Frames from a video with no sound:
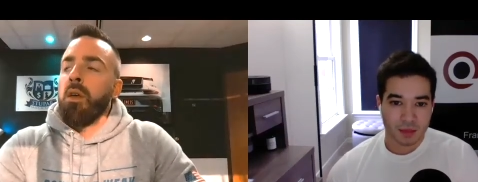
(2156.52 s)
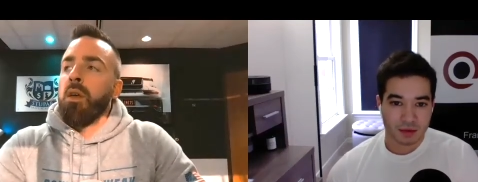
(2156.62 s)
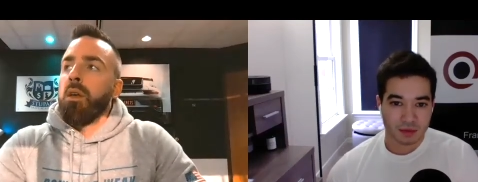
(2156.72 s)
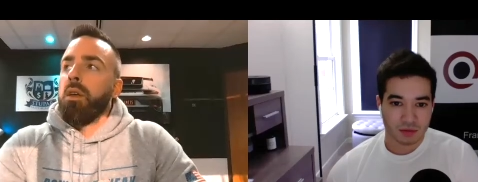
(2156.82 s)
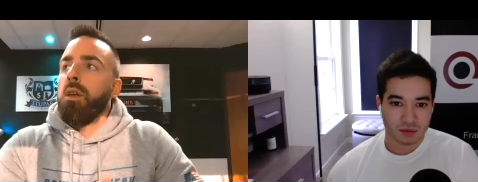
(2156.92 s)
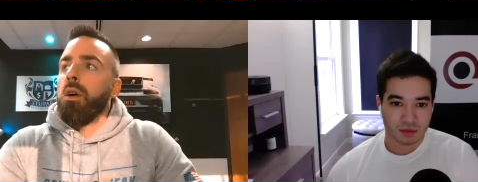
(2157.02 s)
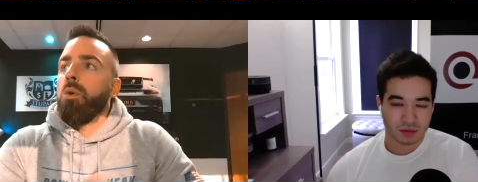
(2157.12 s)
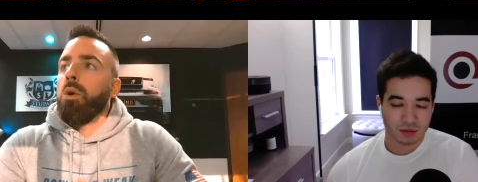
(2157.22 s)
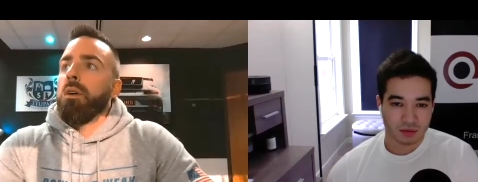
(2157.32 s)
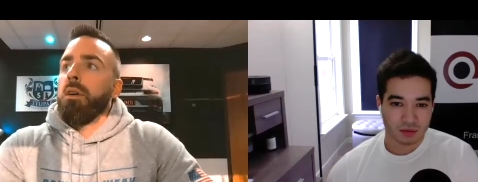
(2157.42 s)
Speaker 1: you
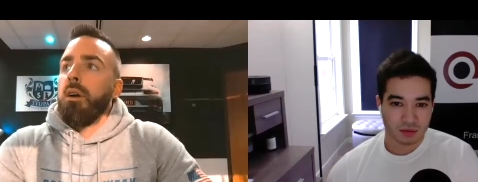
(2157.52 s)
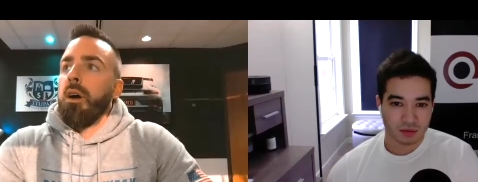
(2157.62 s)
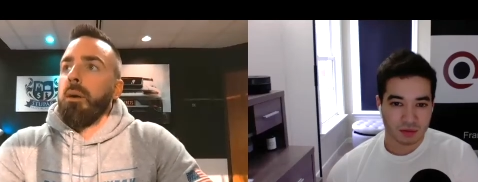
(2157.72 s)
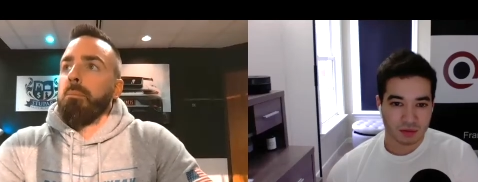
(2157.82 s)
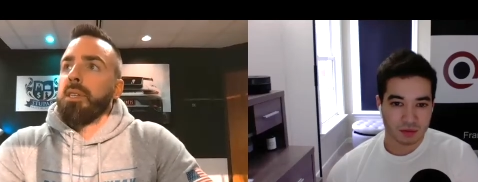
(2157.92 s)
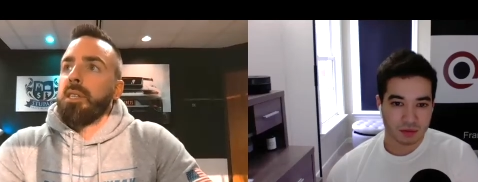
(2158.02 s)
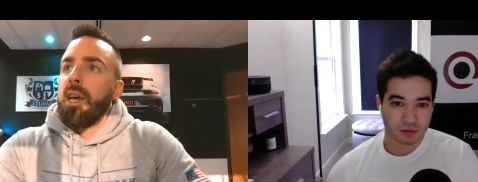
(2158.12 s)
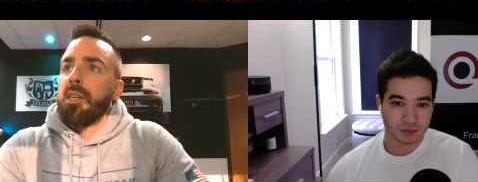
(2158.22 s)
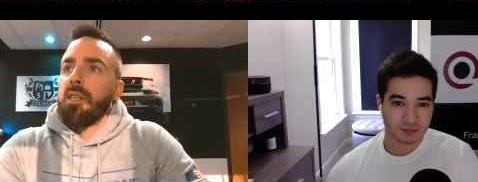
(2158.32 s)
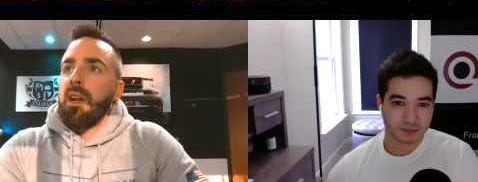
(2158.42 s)
know, uh,
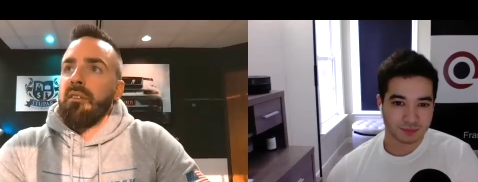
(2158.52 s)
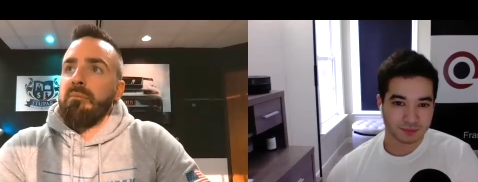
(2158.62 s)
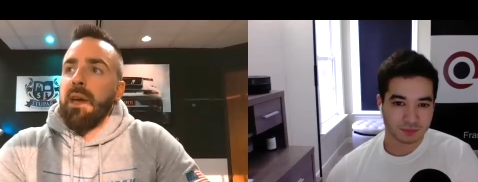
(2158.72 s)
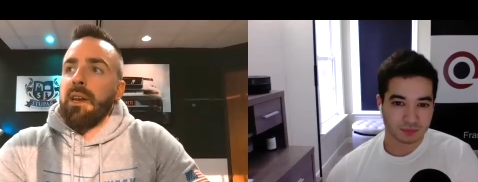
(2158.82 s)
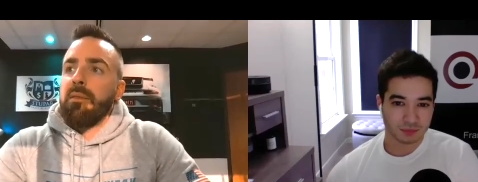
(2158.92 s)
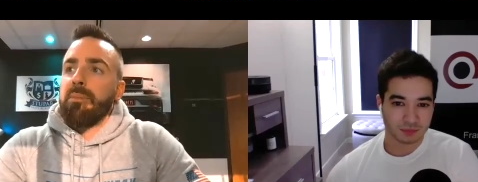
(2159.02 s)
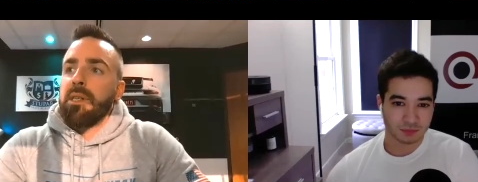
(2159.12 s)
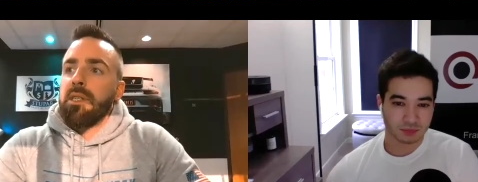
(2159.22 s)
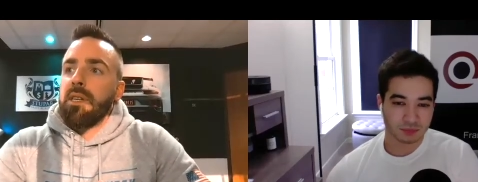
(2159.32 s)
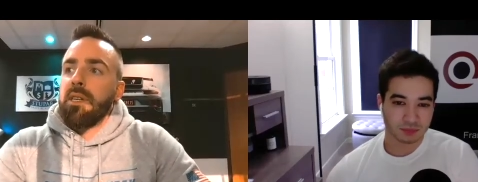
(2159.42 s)
mistakes that I've made in
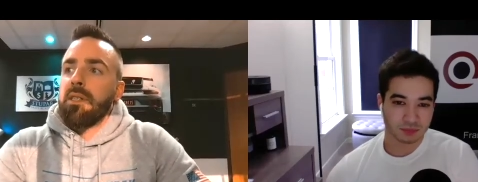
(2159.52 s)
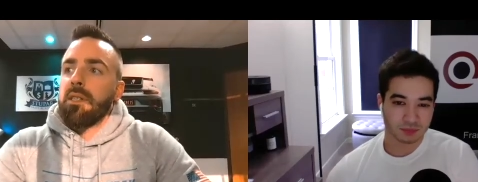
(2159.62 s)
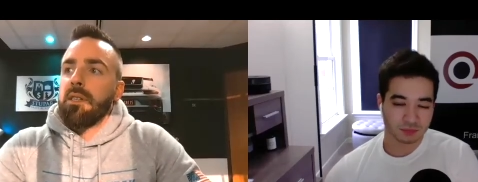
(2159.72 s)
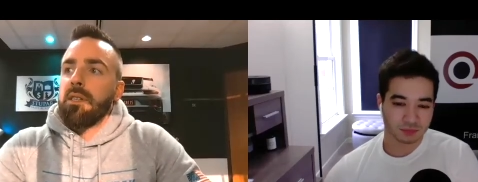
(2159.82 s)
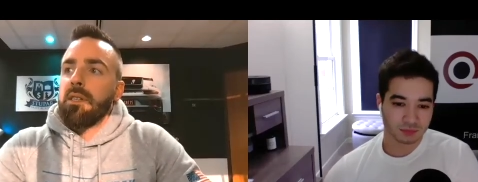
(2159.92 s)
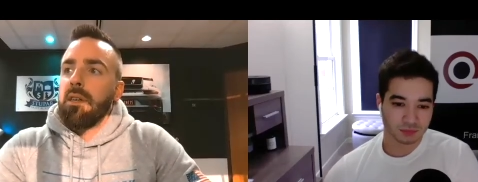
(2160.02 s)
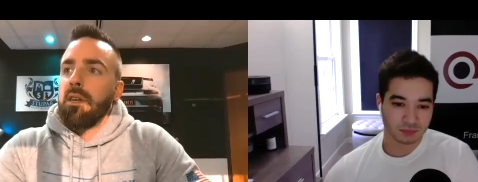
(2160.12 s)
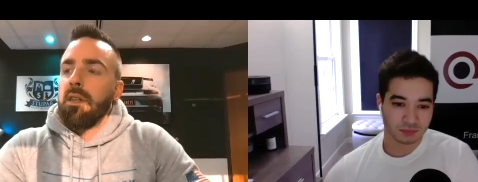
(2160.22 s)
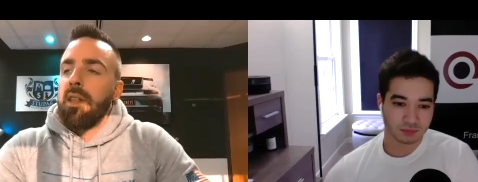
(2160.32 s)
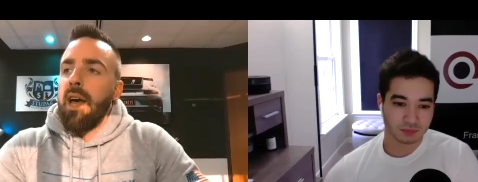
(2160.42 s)
business
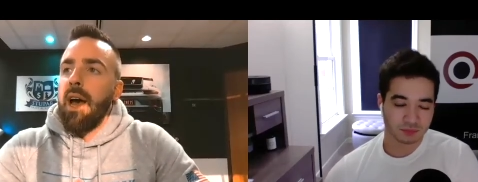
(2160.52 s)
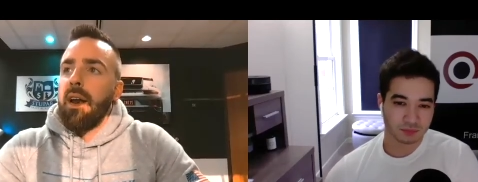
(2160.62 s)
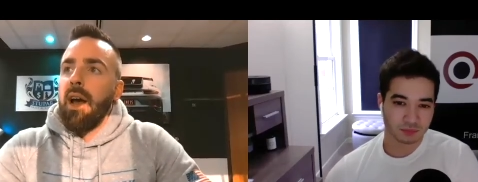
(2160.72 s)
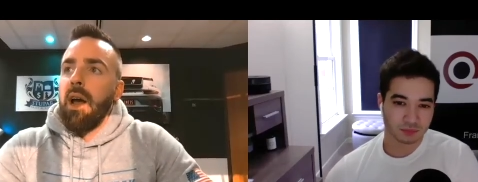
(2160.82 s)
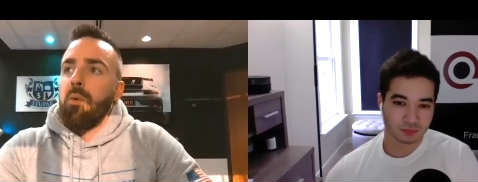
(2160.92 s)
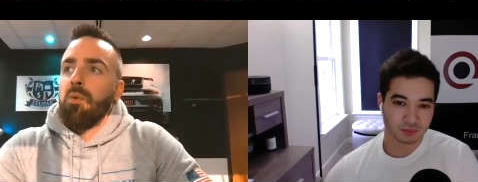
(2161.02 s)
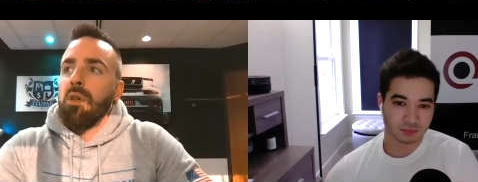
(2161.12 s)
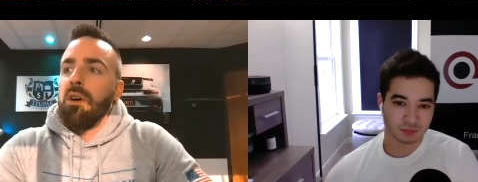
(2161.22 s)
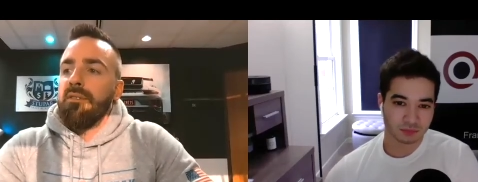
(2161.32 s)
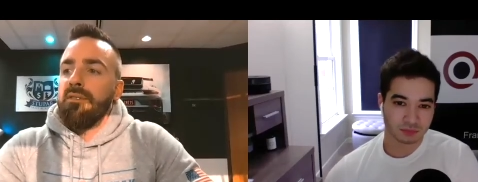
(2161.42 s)
that I will
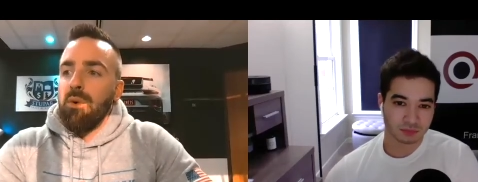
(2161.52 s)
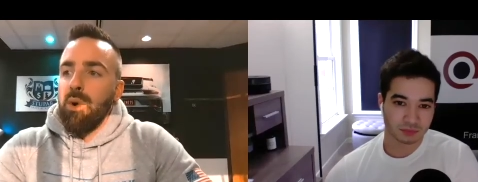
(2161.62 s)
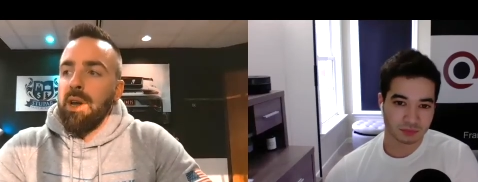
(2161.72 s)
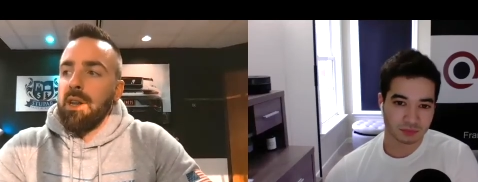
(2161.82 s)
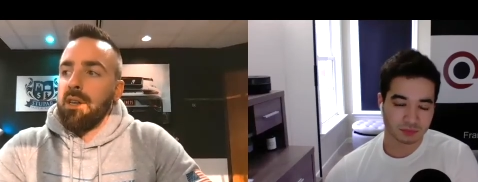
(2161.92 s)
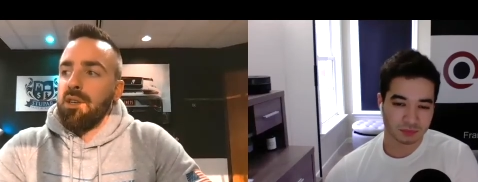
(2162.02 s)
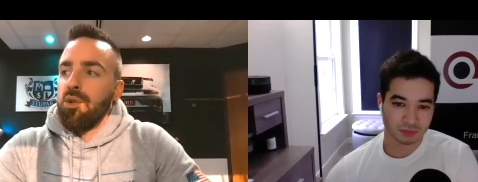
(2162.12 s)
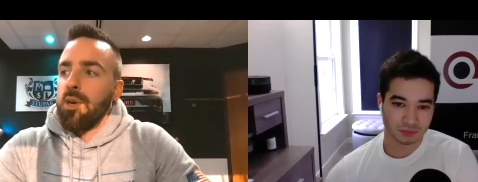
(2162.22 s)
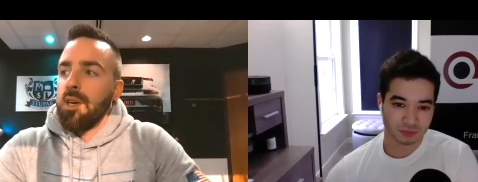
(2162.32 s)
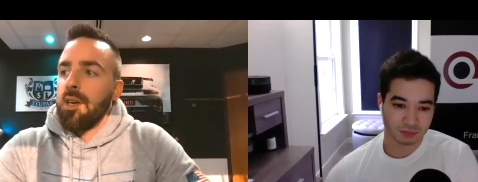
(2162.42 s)
avoid
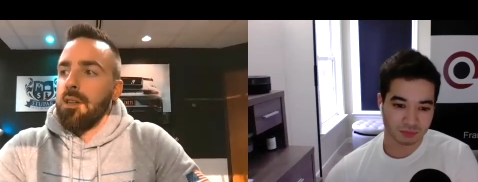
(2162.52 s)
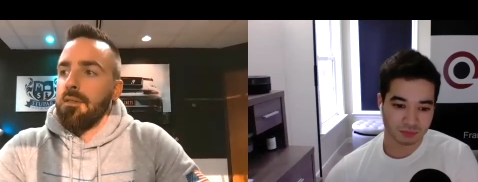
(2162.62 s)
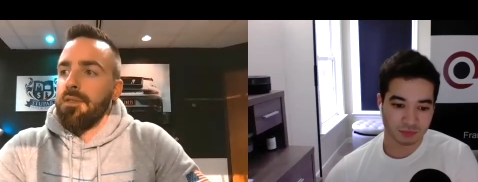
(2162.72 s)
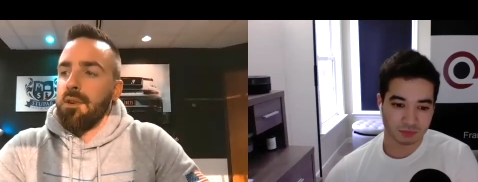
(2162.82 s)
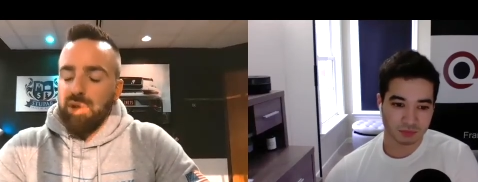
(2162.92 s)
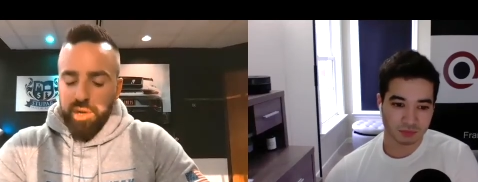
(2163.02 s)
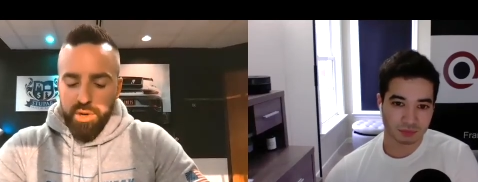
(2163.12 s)
doing in the future